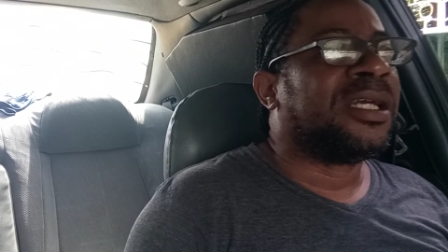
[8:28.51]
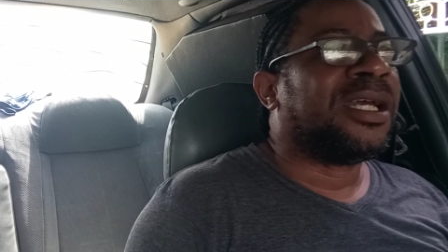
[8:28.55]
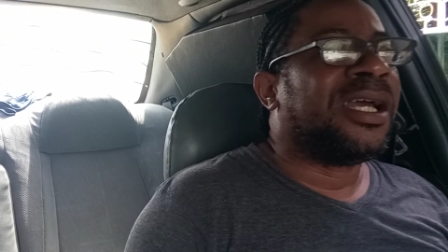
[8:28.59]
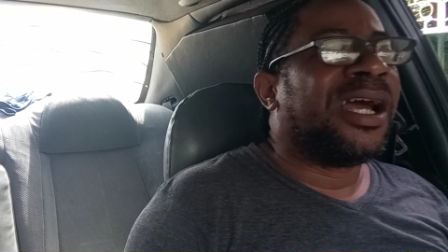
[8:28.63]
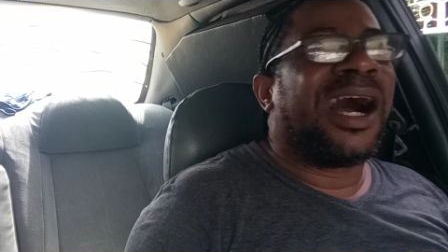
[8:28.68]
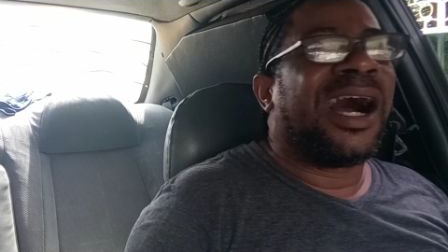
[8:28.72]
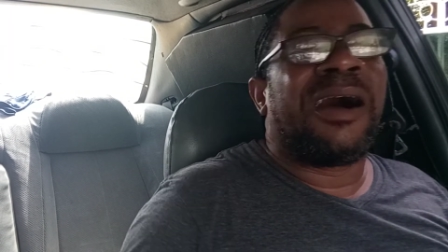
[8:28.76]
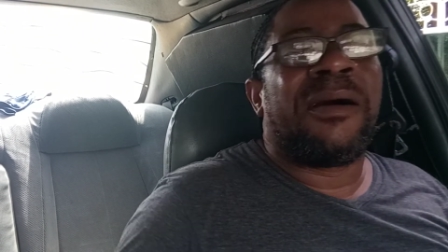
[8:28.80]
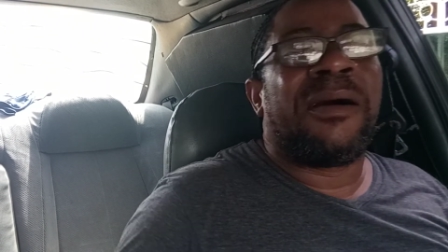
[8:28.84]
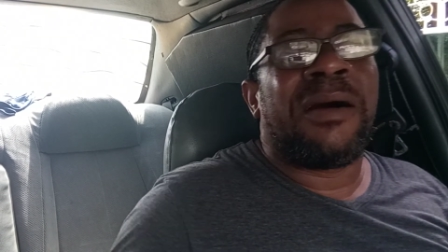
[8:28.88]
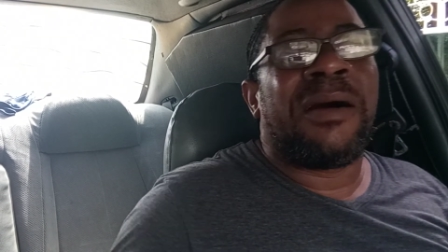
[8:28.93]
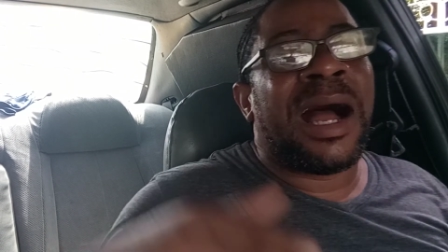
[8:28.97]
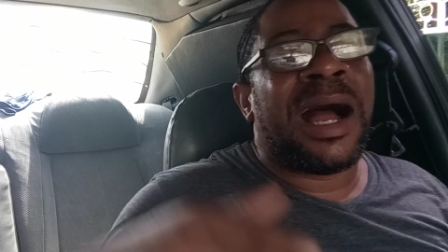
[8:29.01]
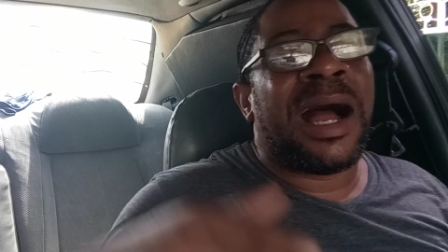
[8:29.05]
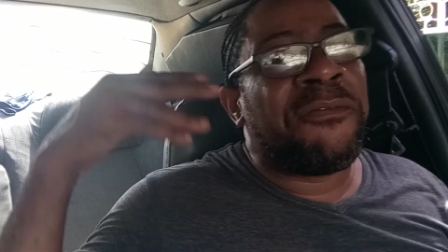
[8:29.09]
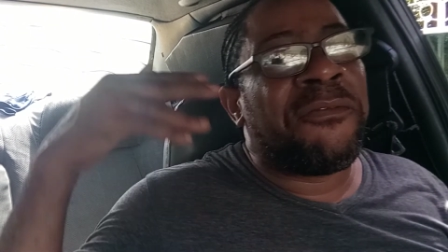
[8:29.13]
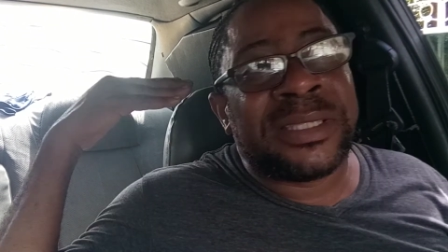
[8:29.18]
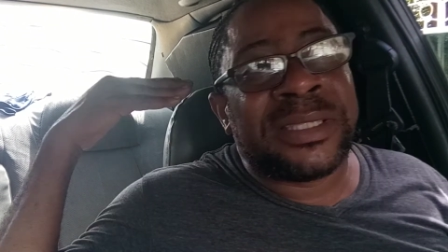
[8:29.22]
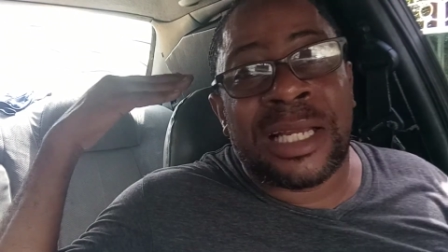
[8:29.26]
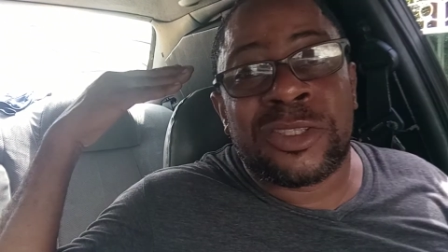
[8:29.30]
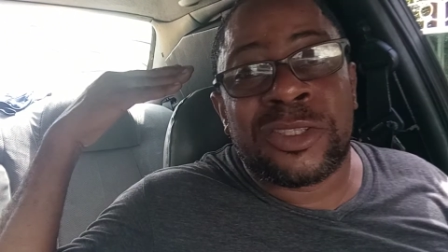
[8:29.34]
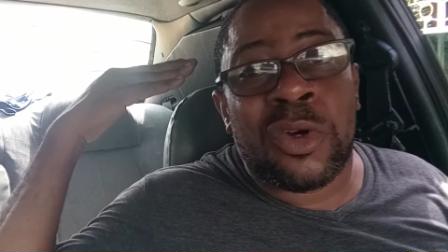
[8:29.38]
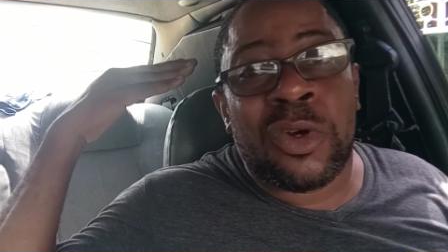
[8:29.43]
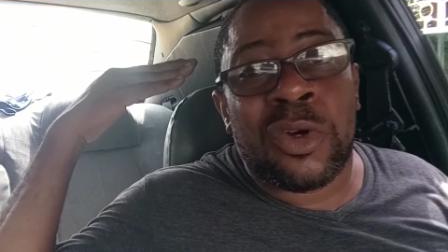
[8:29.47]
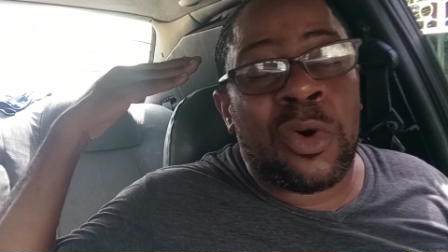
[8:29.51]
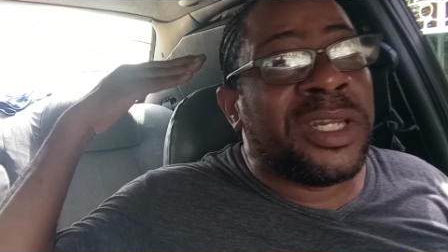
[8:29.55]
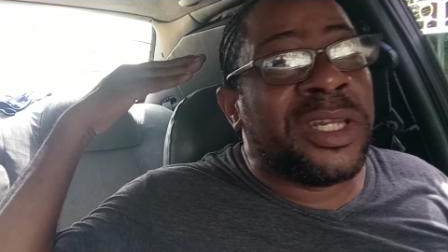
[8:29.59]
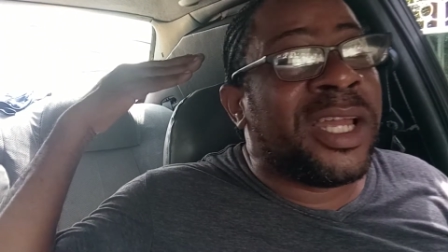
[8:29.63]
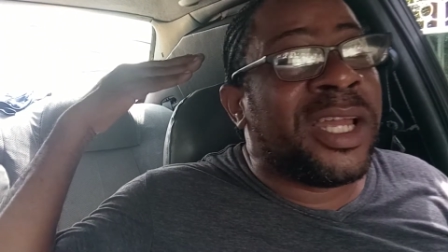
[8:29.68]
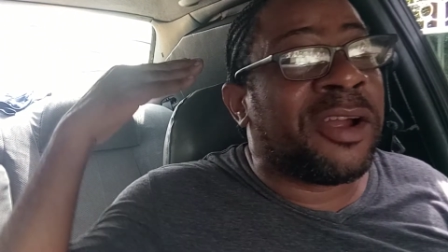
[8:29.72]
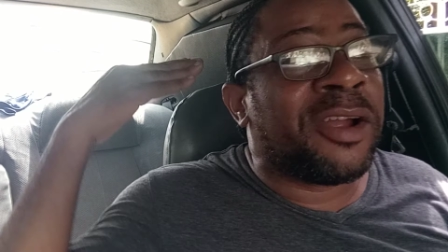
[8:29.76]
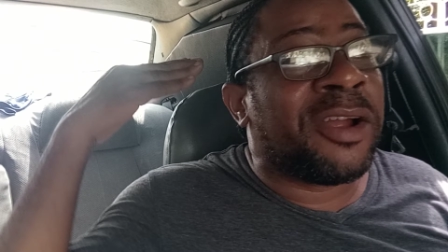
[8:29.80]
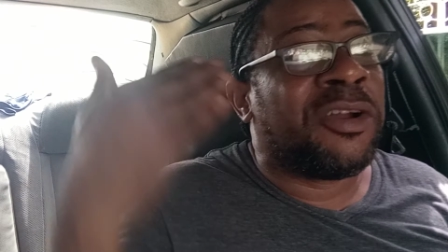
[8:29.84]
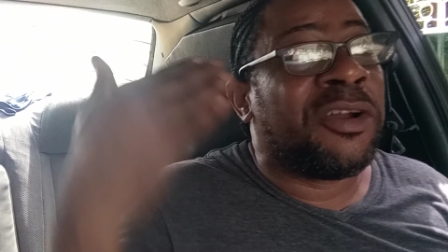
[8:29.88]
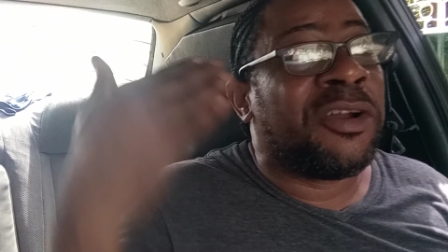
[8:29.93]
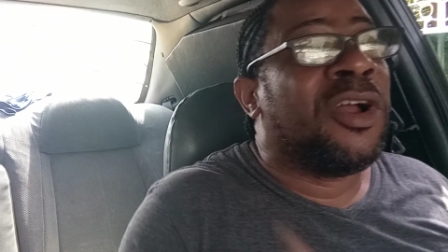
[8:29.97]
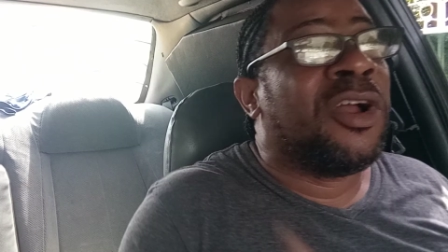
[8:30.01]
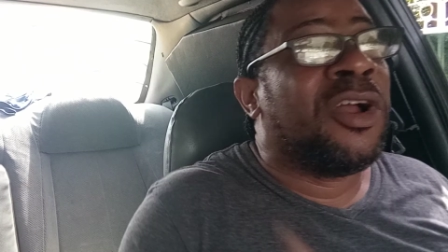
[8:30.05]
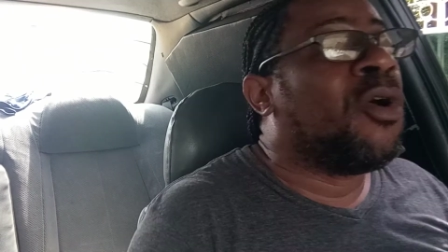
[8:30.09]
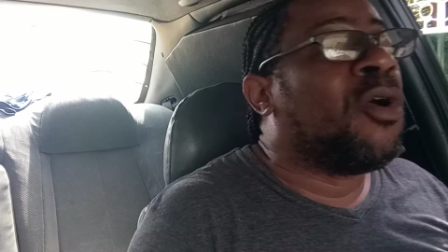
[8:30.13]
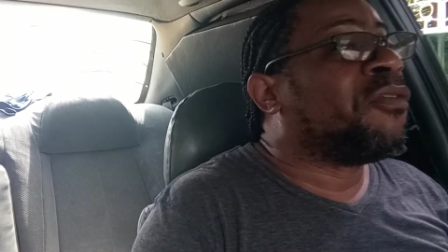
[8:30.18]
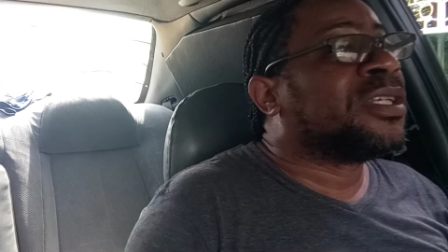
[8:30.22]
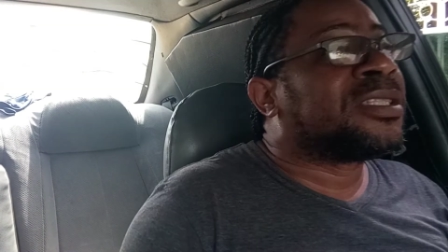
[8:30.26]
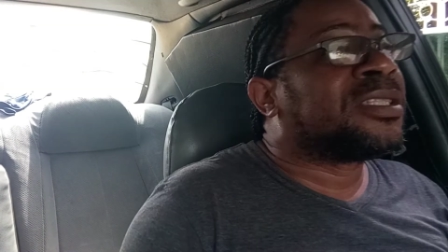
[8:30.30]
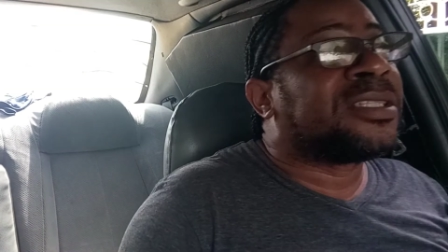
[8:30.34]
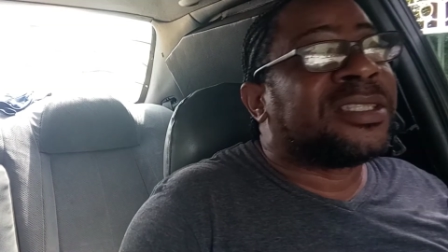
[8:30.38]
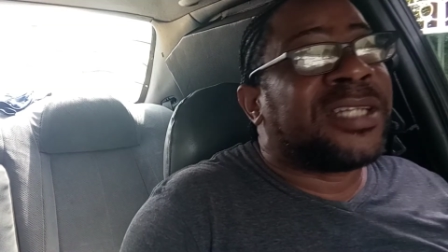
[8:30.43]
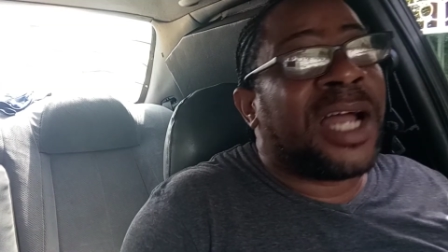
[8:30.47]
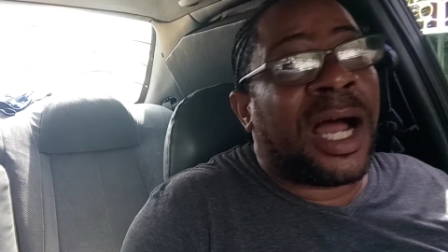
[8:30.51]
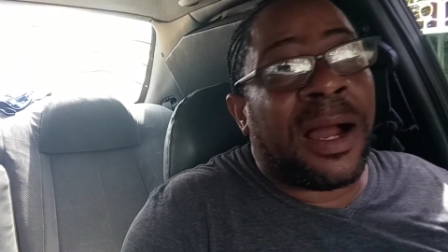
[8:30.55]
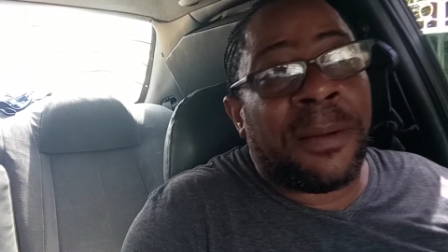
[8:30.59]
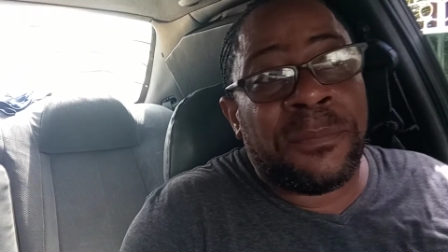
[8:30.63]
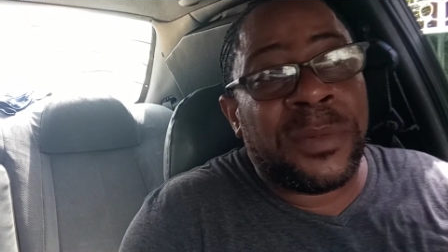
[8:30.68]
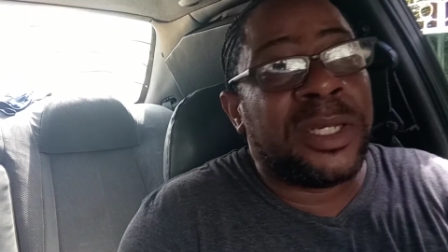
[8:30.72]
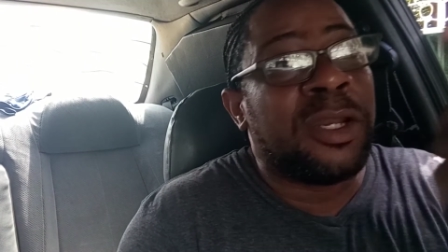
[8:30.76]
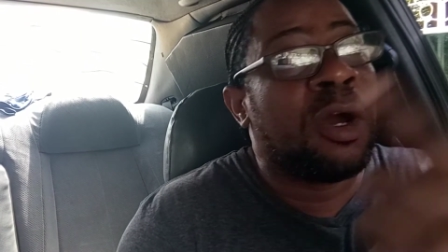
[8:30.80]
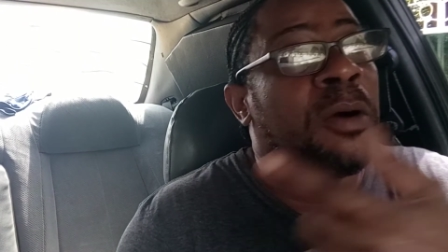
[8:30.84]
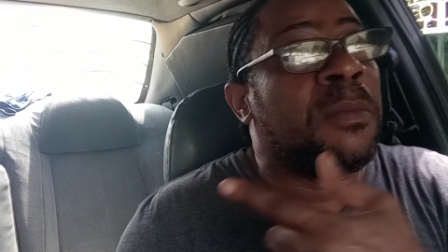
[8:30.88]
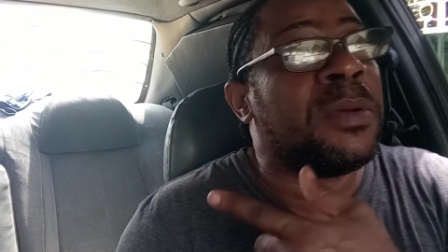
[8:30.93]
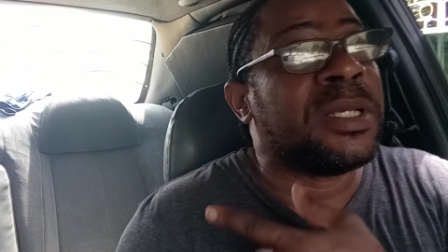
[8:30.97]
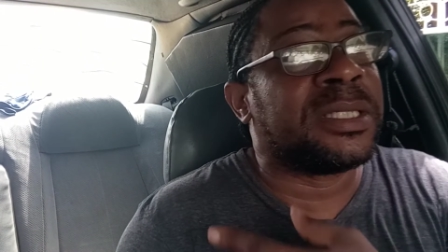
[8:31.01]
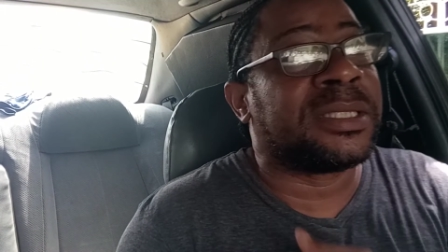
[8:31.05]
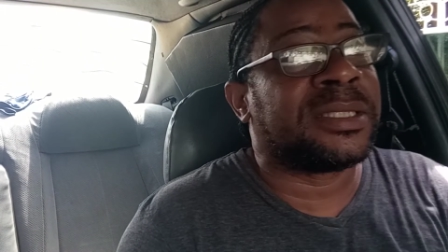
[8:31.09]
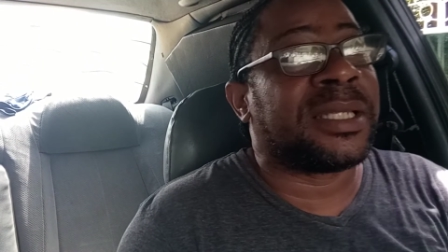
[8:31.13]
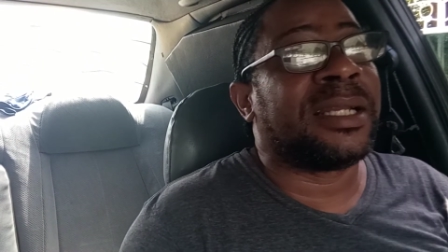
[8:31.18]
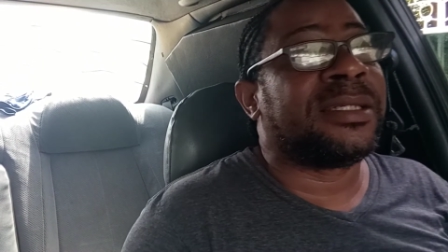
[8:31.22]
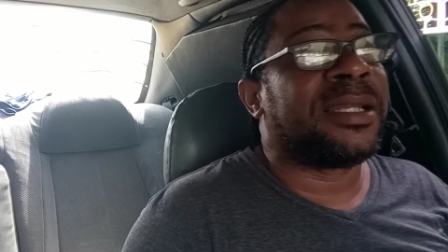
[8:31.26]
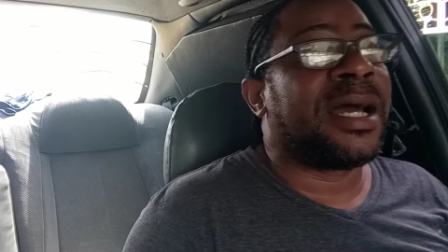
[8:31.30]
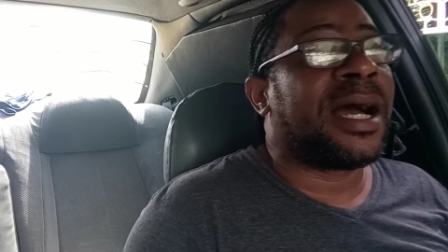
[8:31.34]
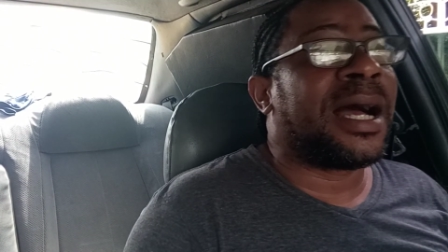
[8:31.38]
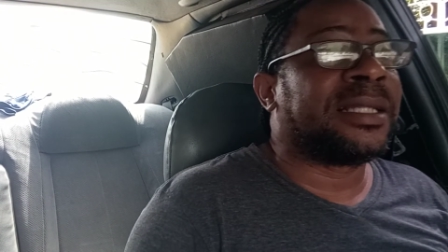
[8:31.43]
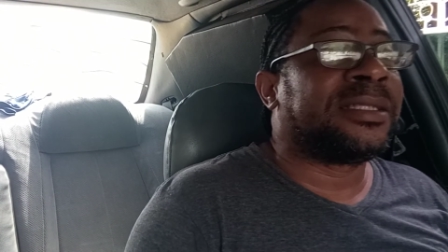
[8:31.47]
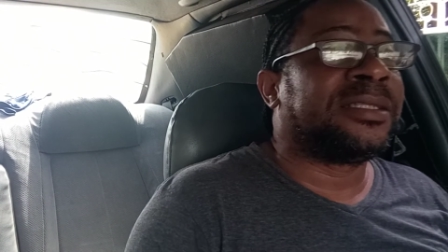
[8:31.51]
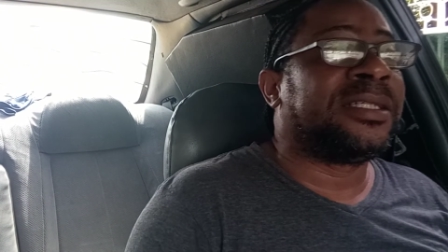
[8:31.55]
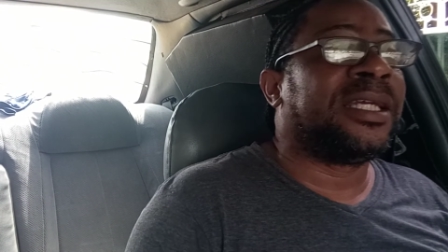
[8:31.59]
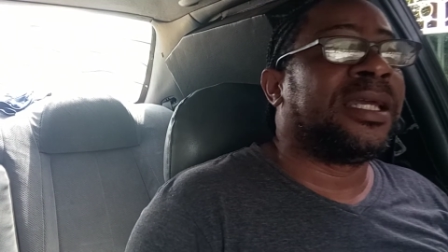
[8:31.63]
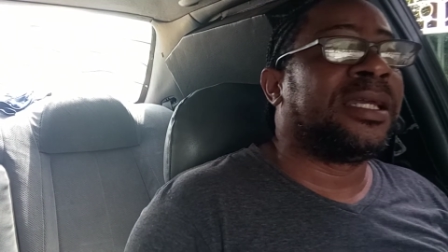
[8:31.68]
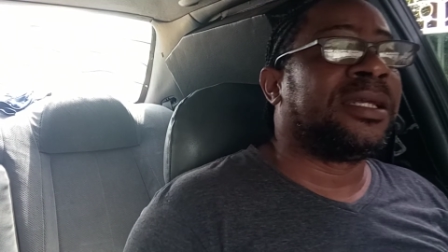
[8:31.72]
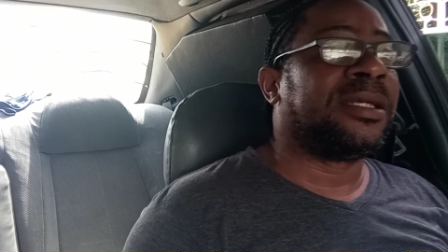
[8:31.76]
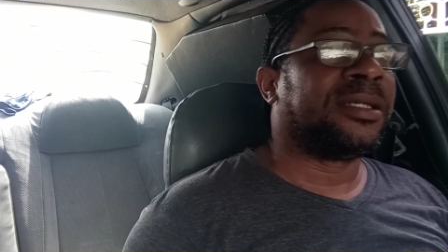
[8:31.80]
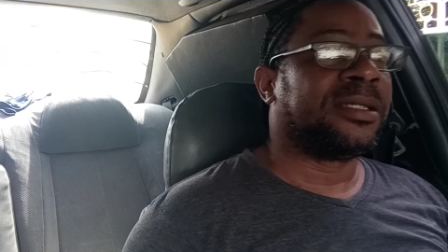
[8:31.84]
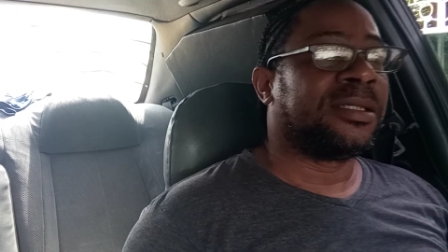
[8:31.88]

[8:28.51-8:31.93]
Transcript: officers out there, when you stop the double standard thing.